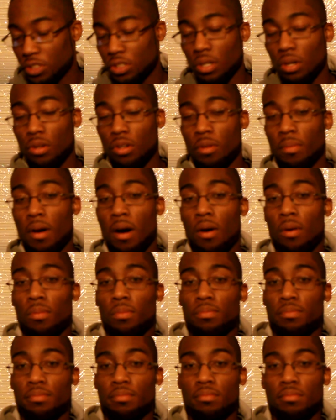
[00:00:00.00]
shown
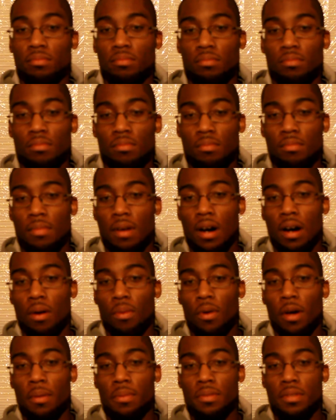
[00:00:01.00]
on my
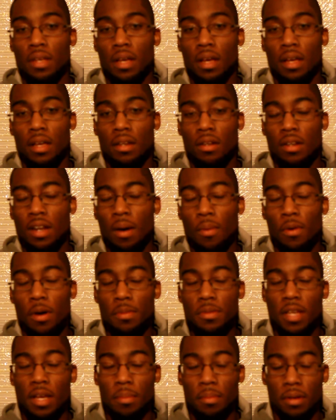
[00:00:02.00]
website, not
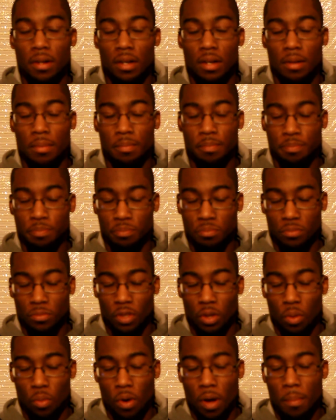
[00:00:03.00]
website, but
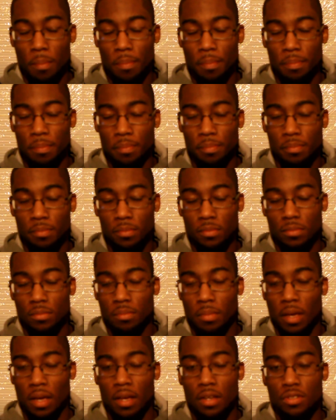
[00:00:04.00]
web
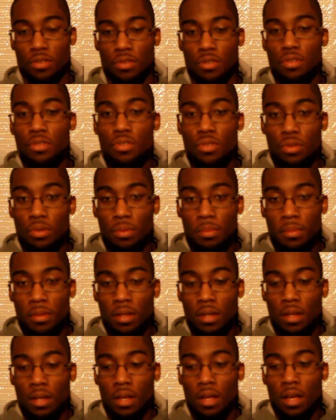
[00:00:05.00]
page on YouTube,
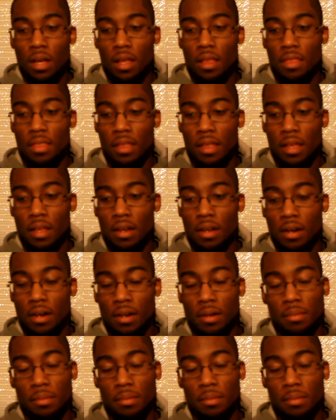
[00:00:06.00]
then